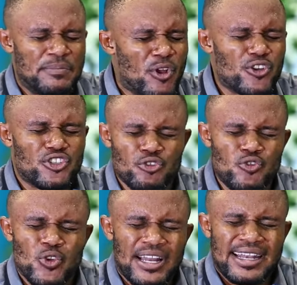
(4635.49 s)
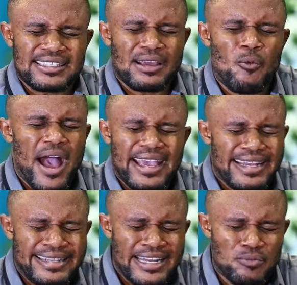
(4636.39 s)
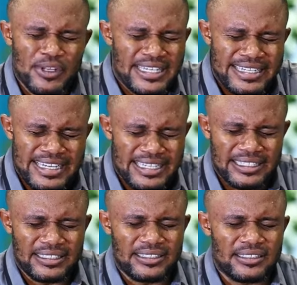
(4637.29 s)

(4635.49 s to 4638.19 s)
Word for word: It's because you do not understand why he did what he did.